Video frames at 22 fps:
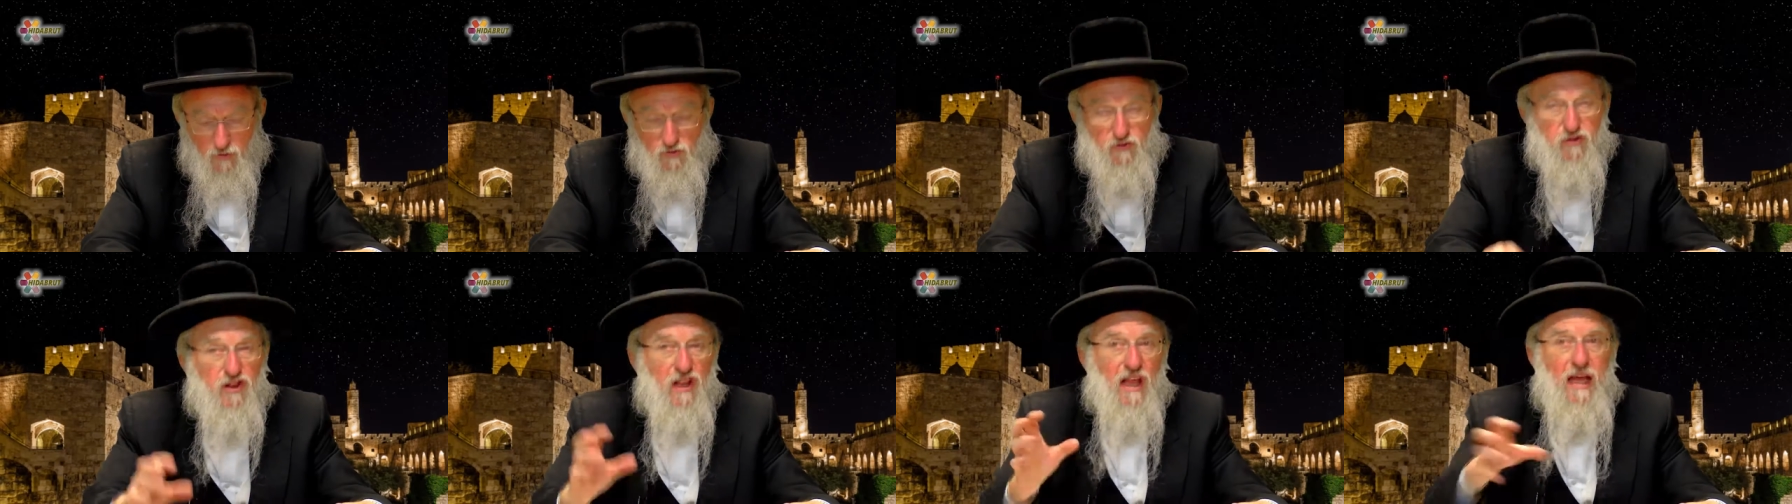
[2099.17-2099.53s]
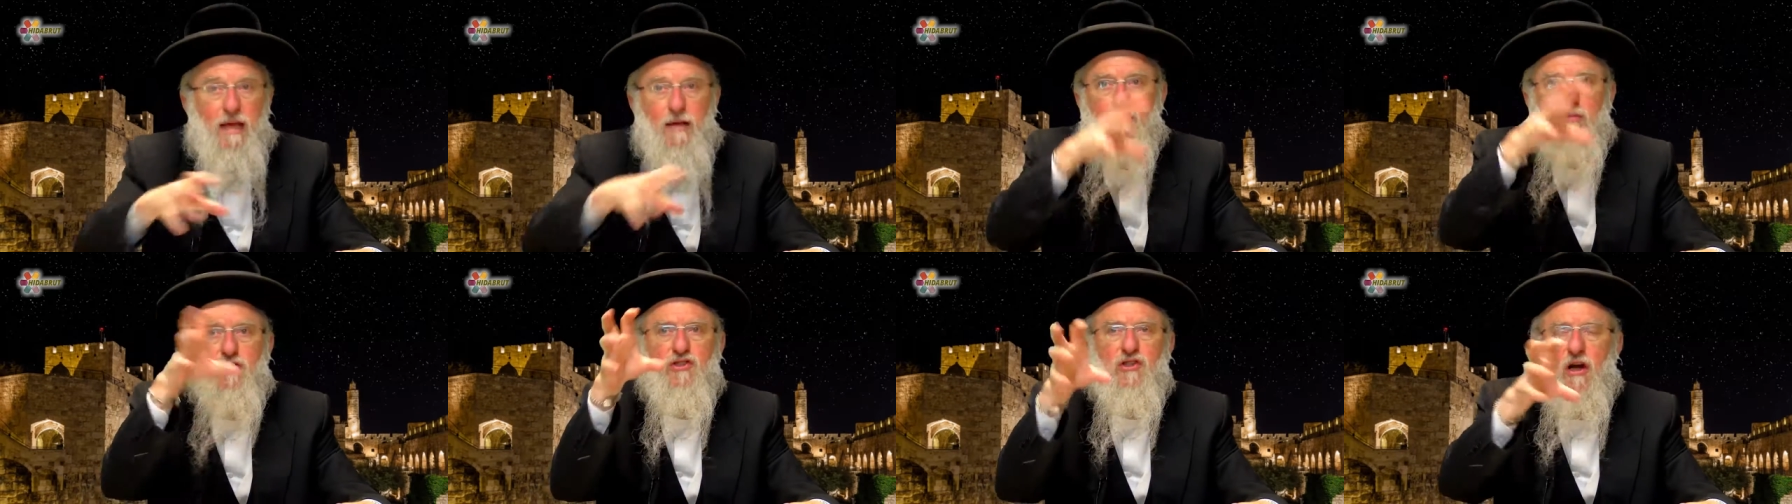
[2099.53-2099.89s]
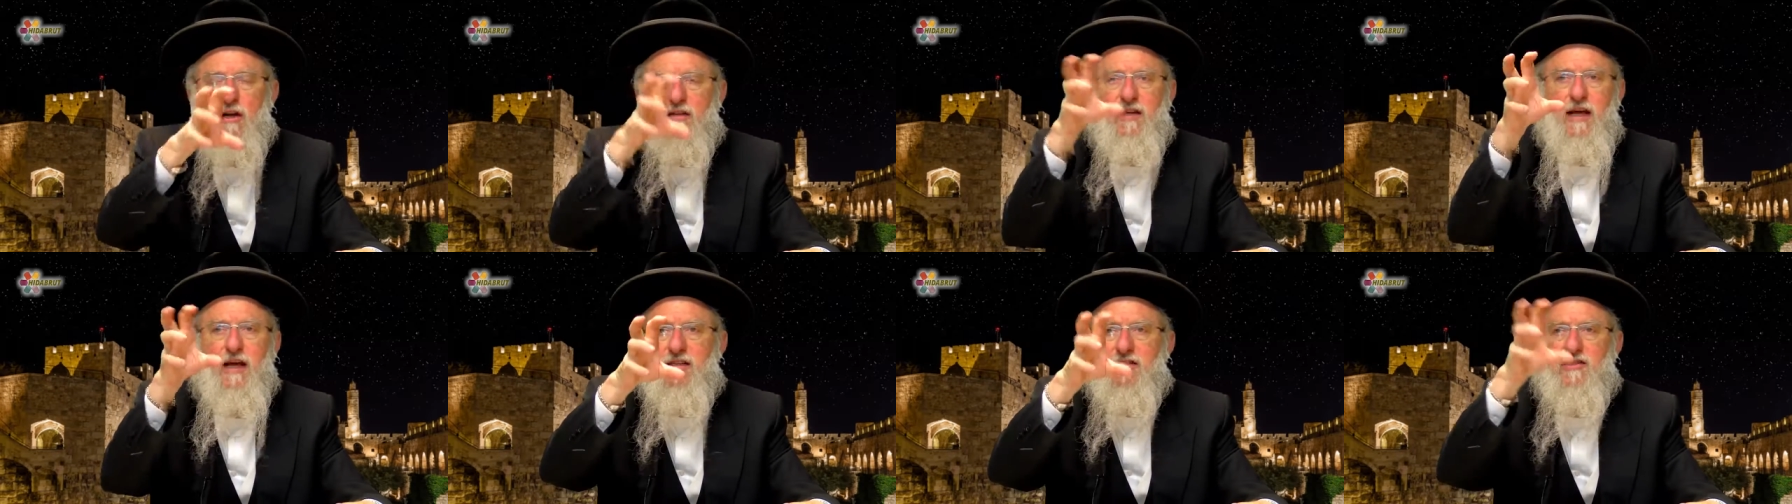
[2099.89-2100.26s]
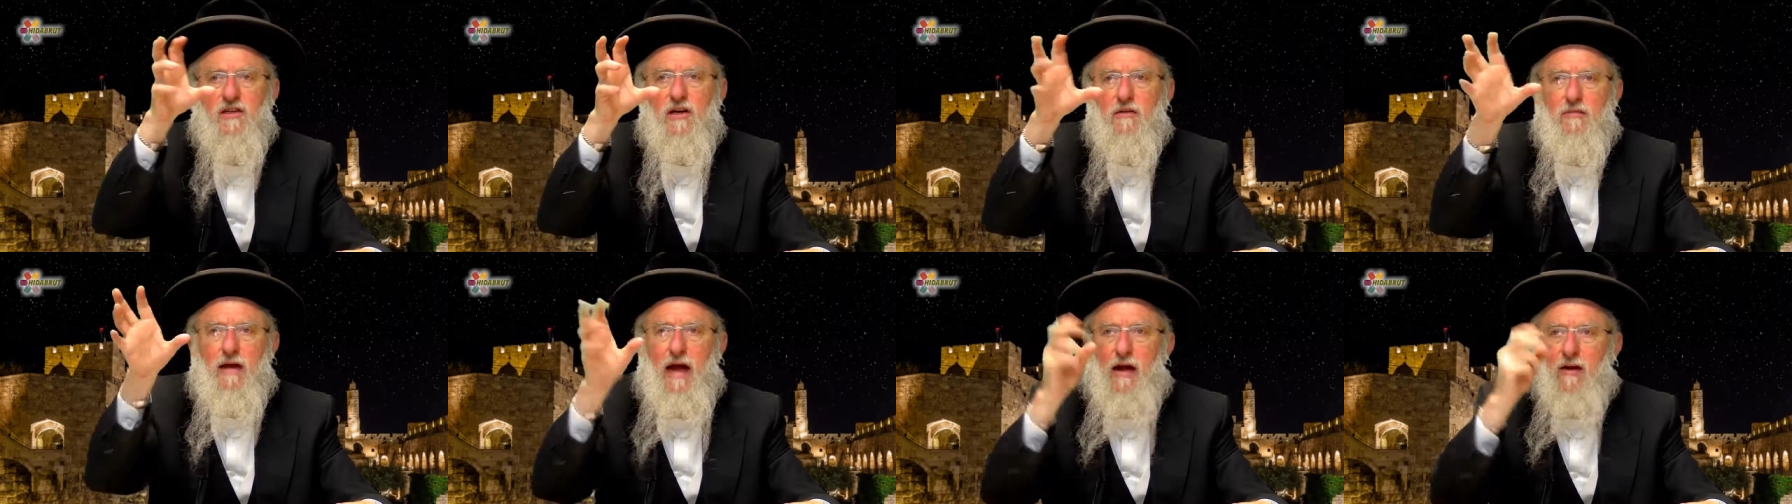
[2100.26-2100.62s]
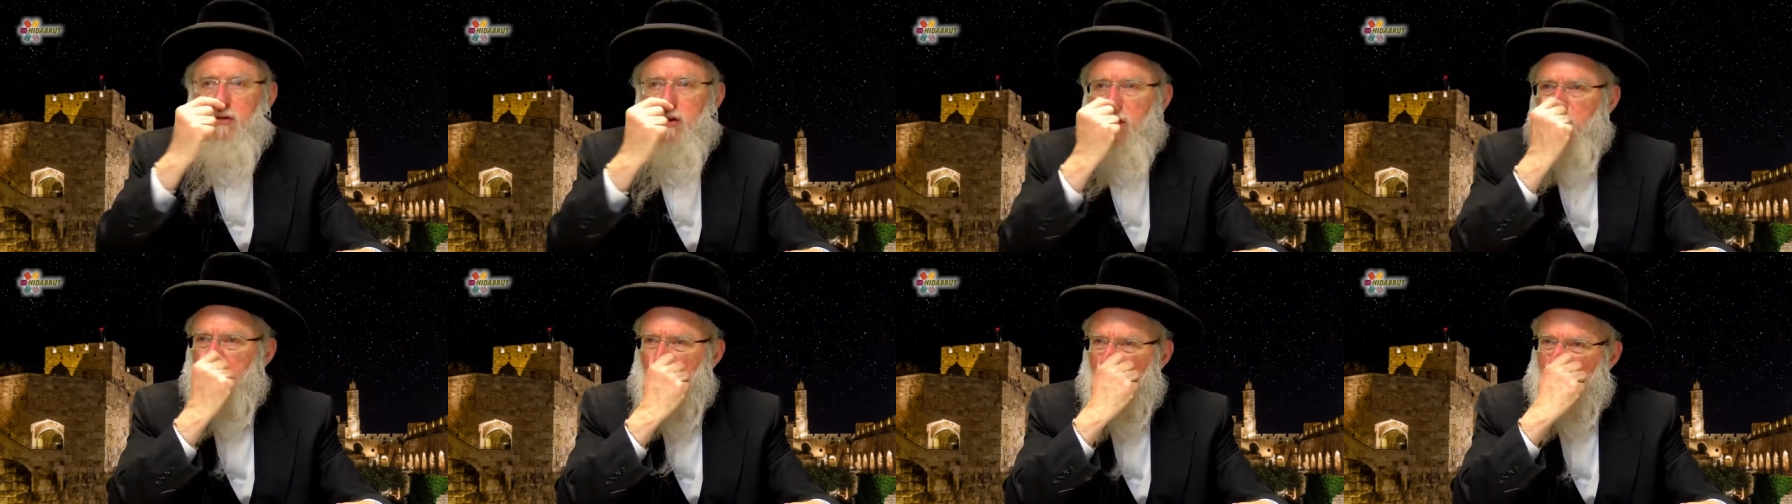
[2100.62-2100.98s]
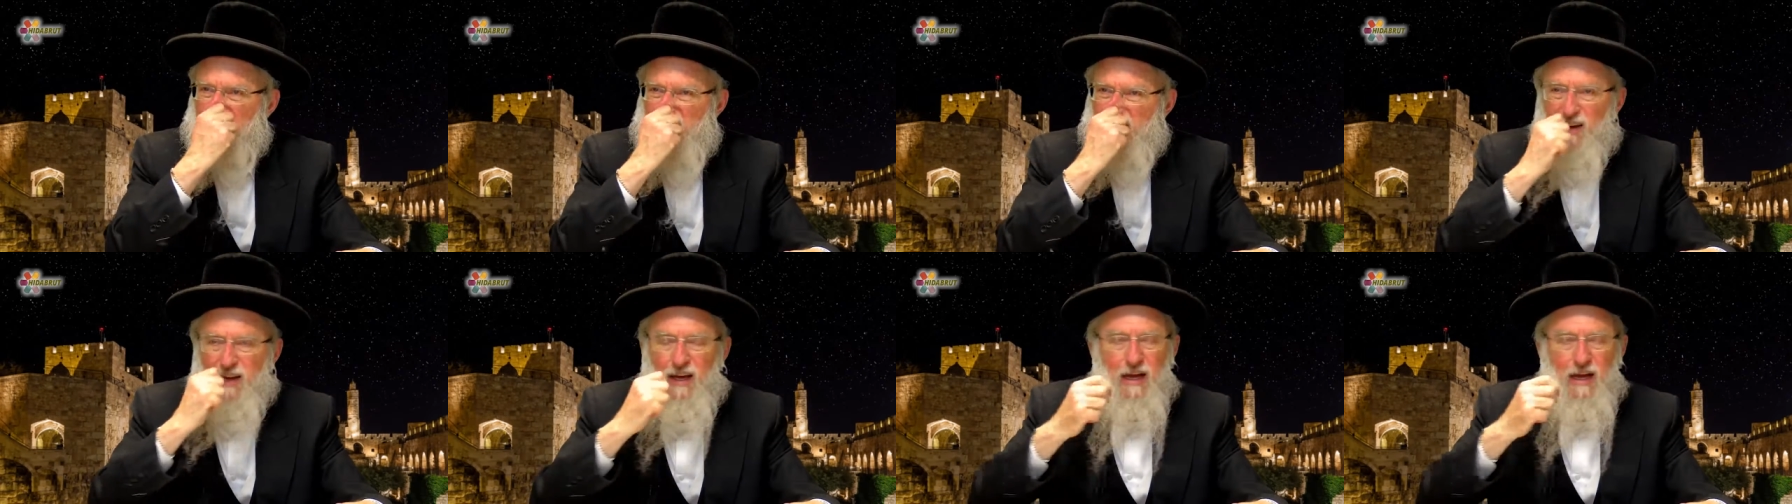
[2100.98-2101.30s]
Flames are dancing around it, but